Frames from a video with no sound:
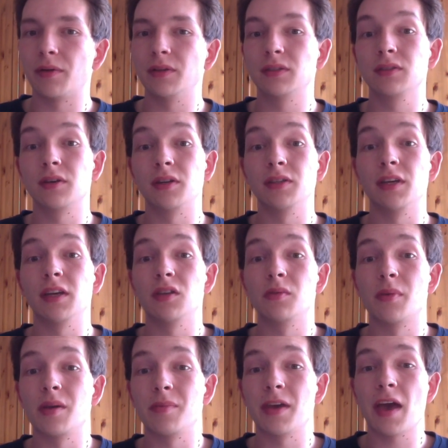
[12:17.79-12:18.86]
It's gonna take you
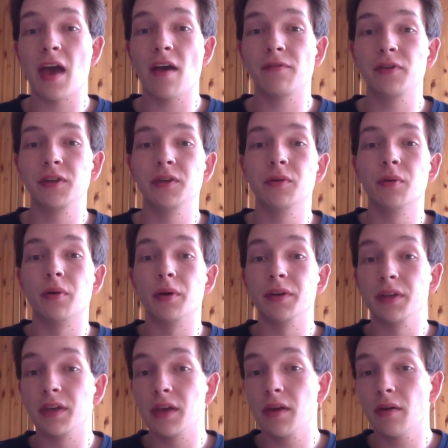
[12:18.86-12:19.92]
maybe half a year or a
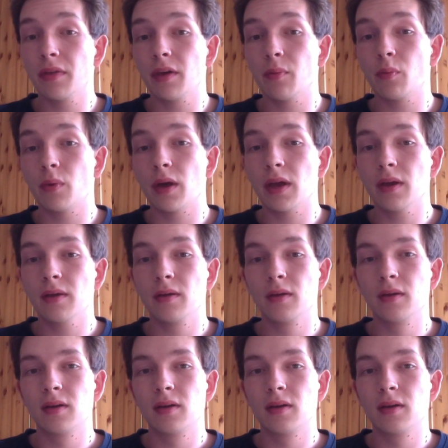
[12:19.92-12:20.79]
year that way,